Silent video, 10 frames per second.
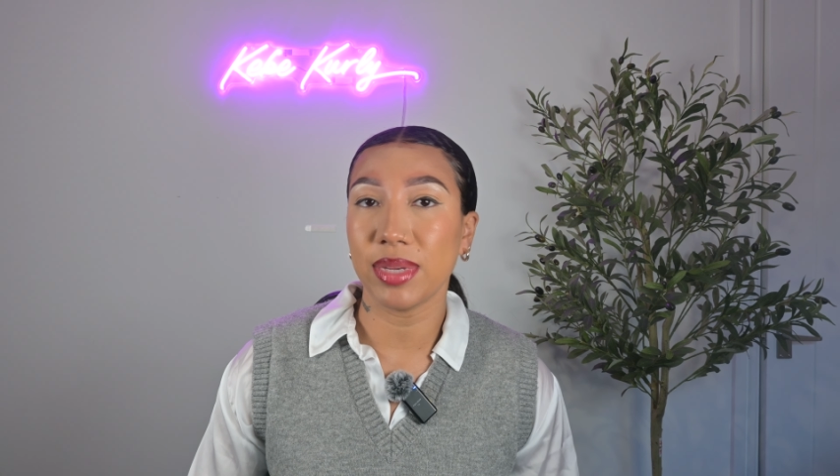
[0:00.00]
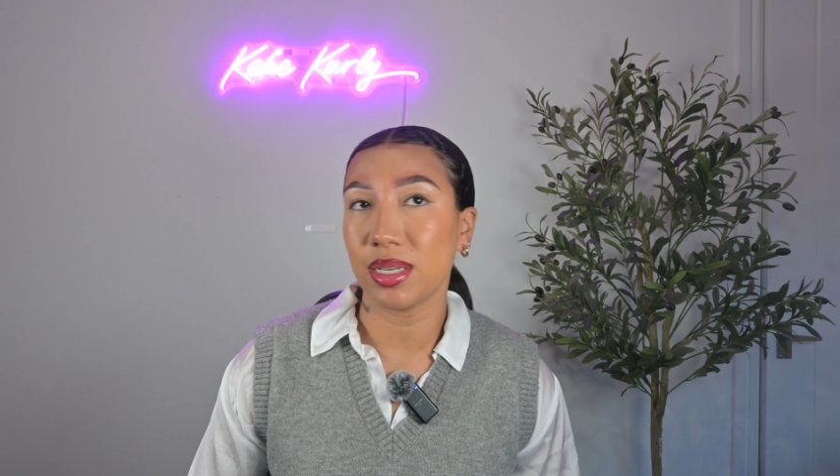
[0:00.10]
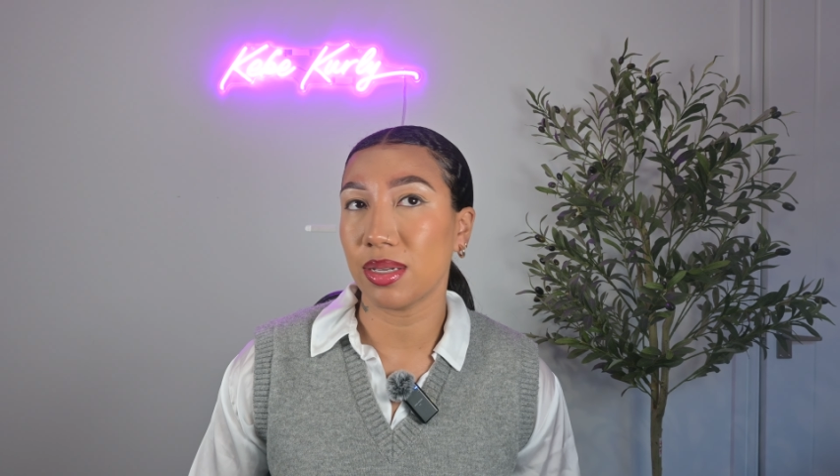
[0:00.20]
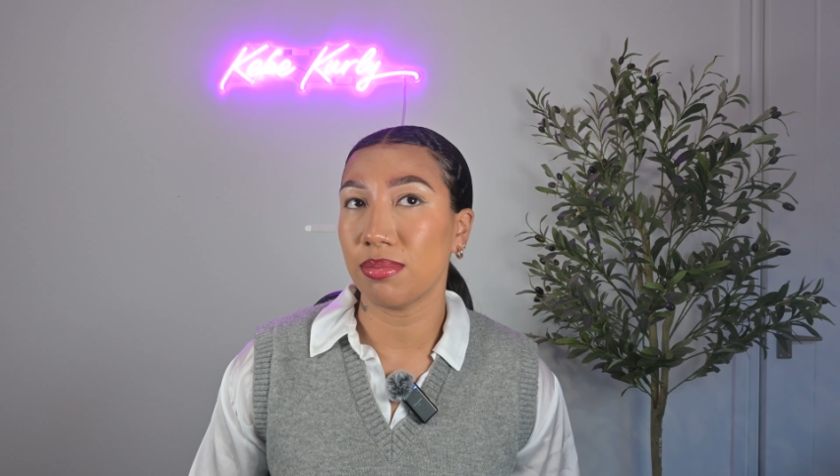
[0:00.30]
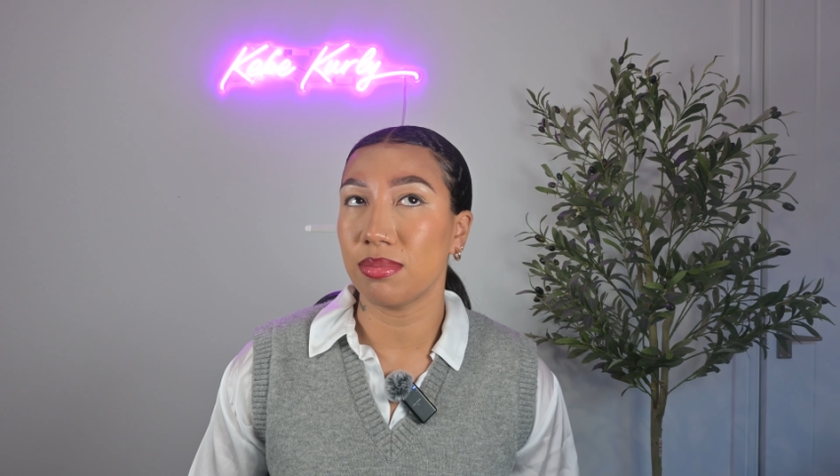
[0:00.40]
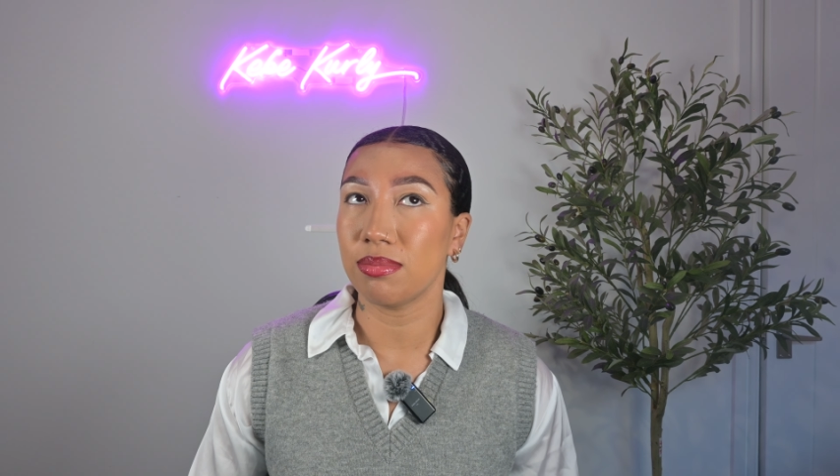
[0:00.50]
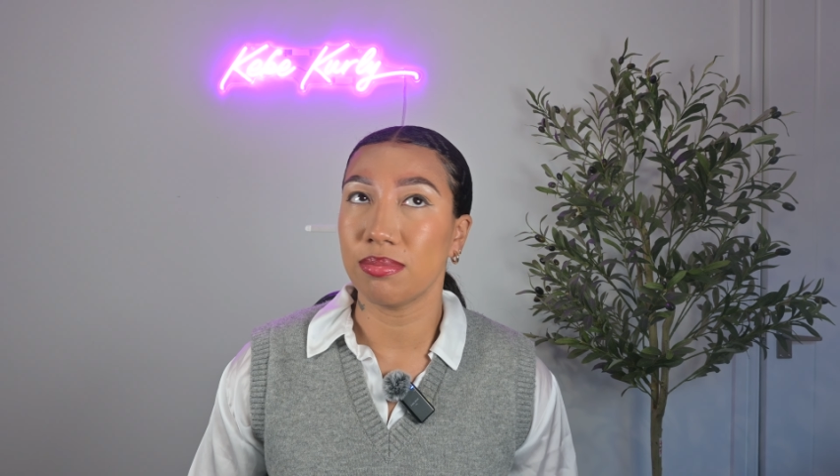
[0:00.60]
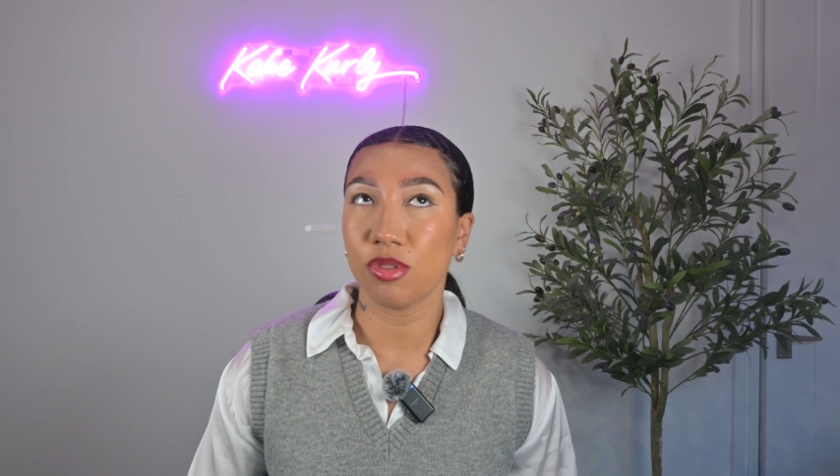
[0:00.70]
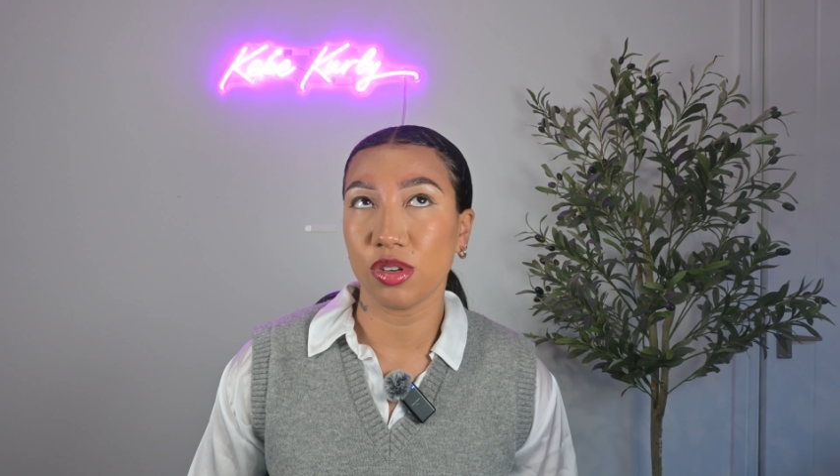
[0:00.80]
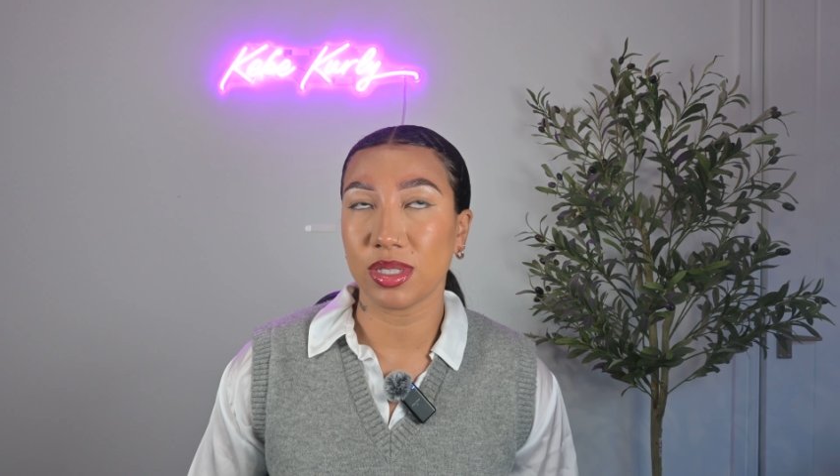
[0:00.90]
medium
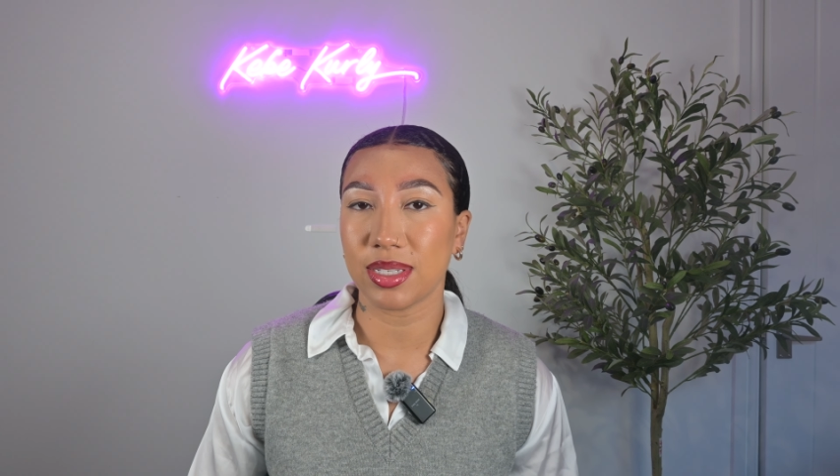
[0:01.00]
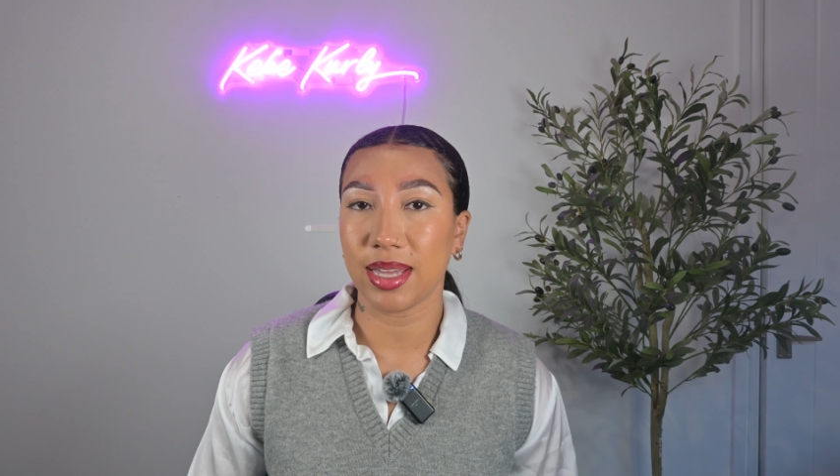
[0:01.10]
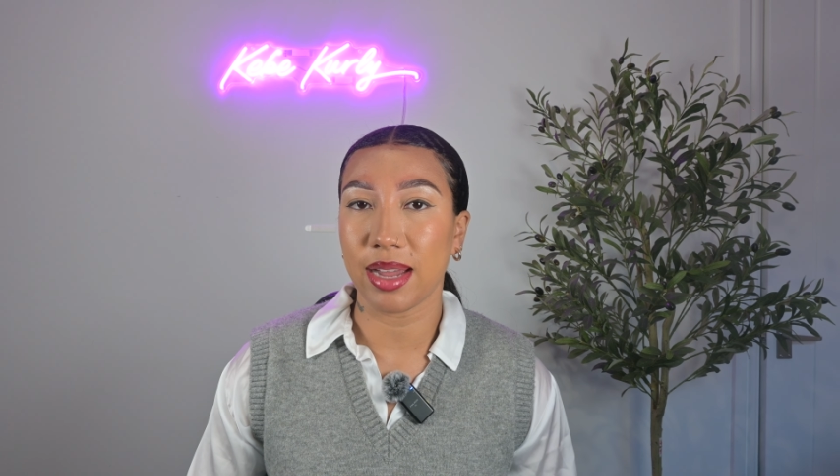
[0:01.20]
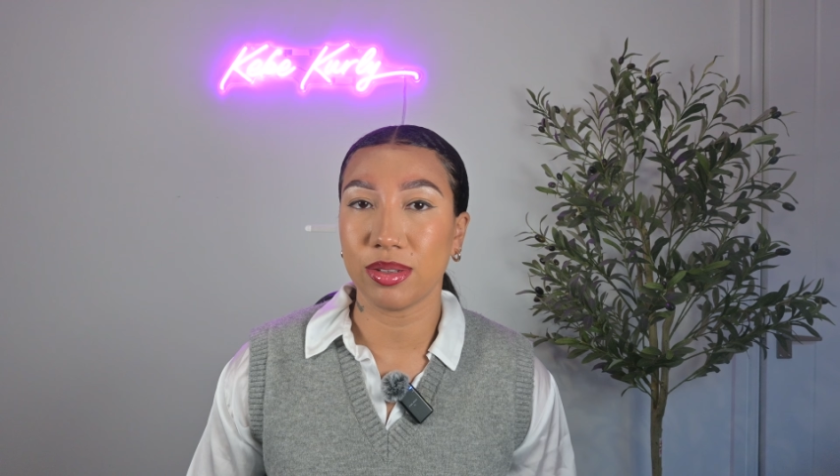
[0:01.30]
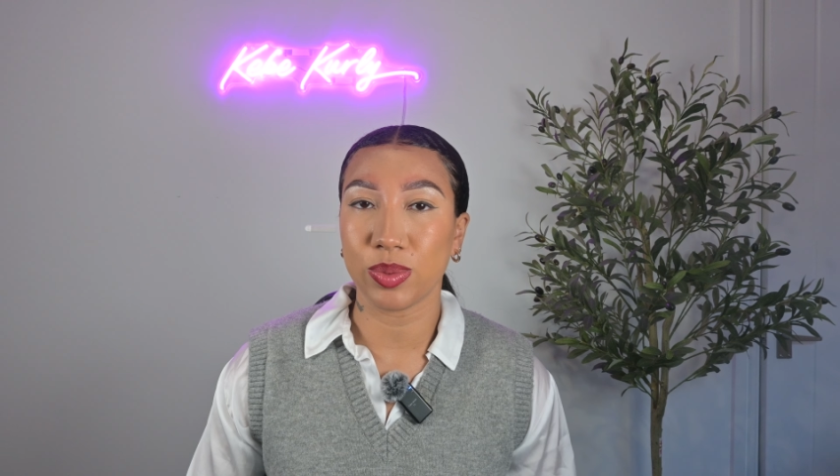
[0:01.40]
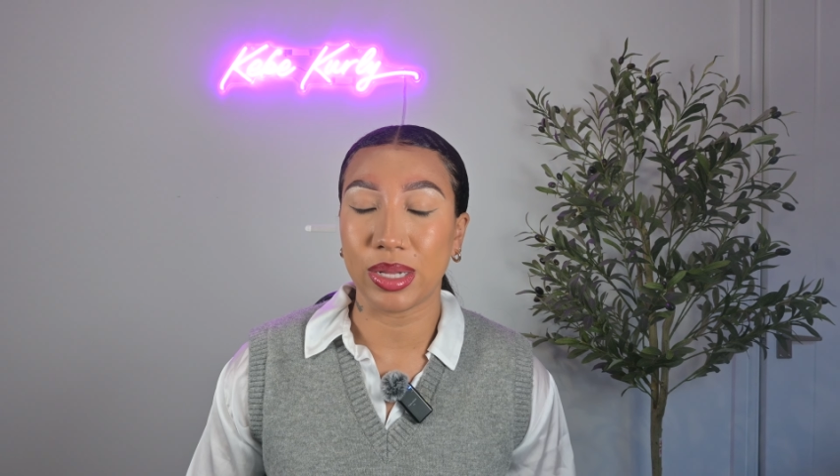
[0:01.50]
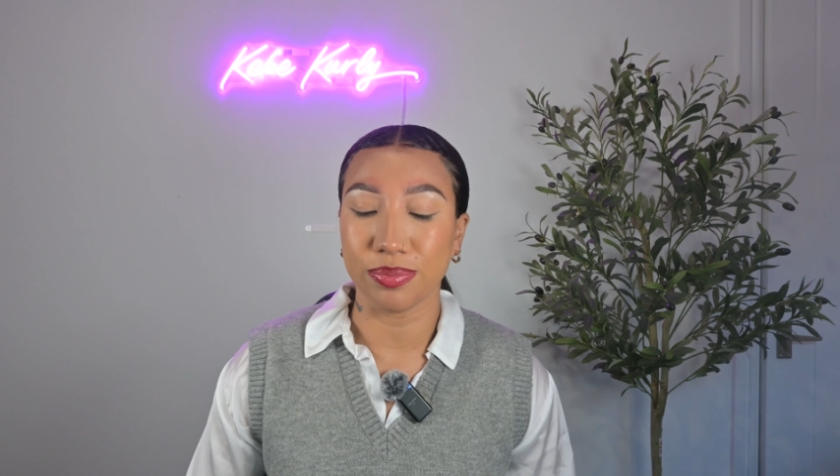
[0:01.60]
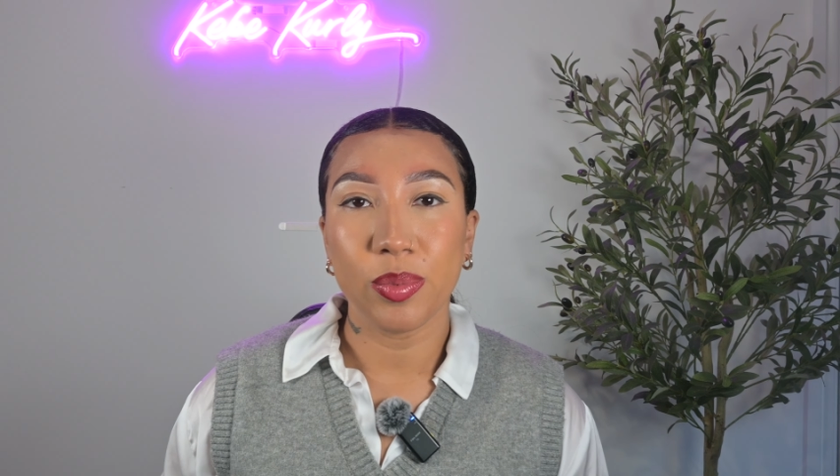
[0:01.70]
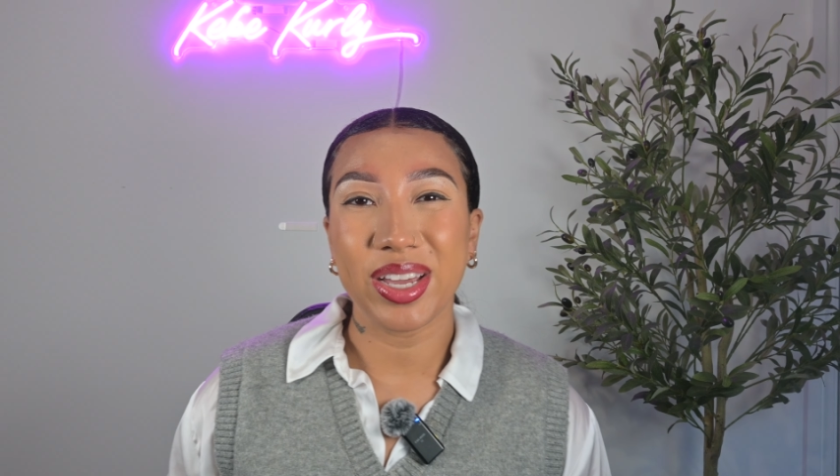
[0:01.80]
porosity hair as well.